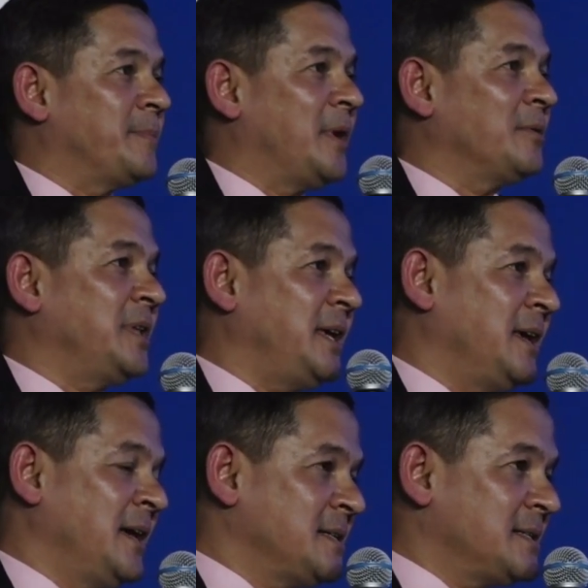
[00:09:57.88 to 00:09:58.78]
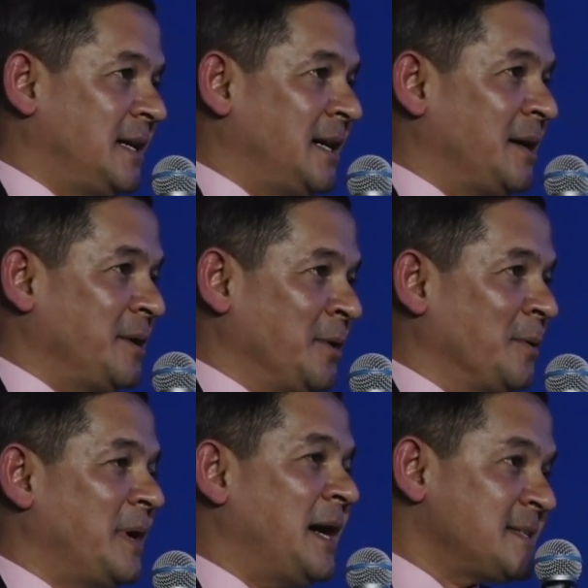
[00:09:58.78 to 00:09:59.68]
about the
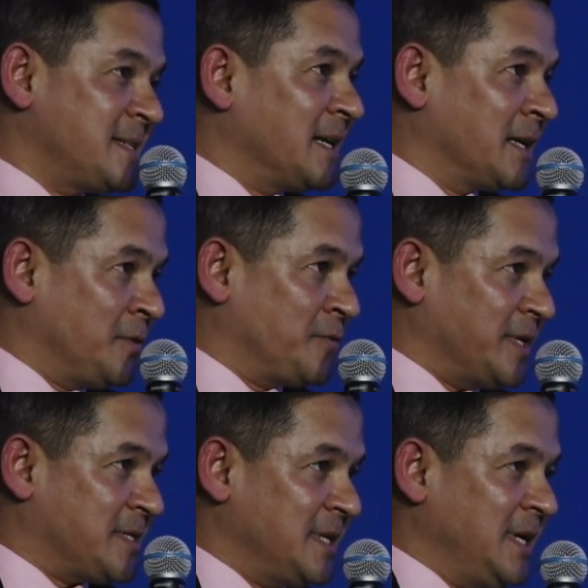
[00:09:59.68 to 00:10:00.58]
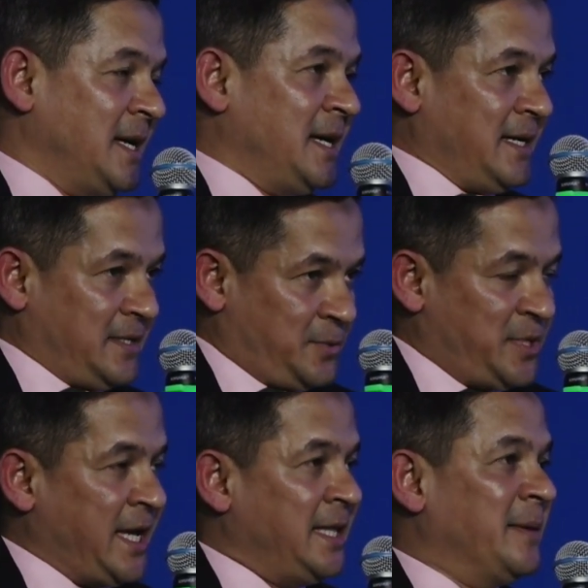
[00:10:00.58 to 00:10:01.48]
ASEAN countries.
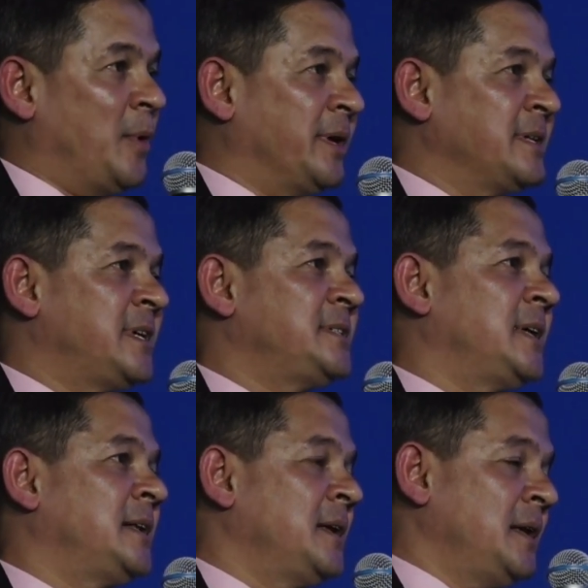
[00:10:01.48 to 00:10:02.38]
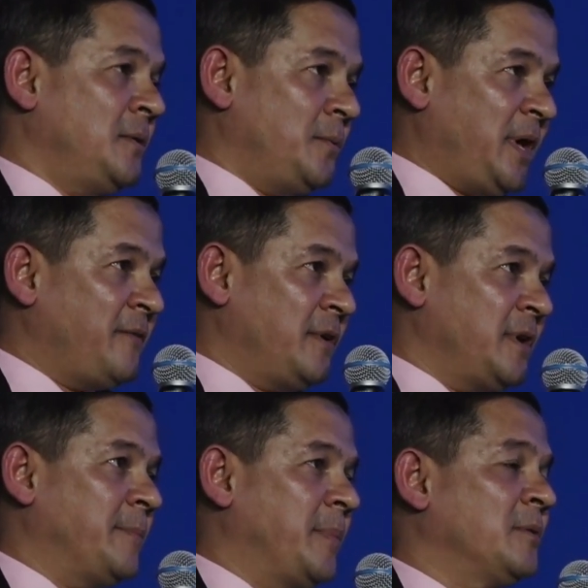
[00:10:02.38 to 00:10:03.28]
Today in the morning session, we have
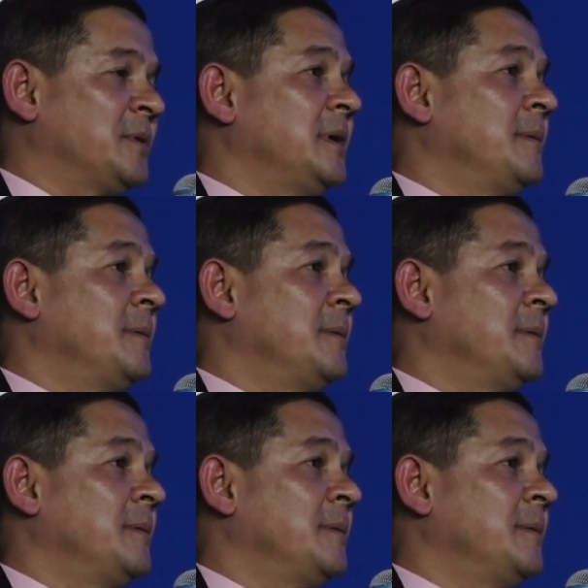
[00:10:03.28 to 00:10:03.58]
heard about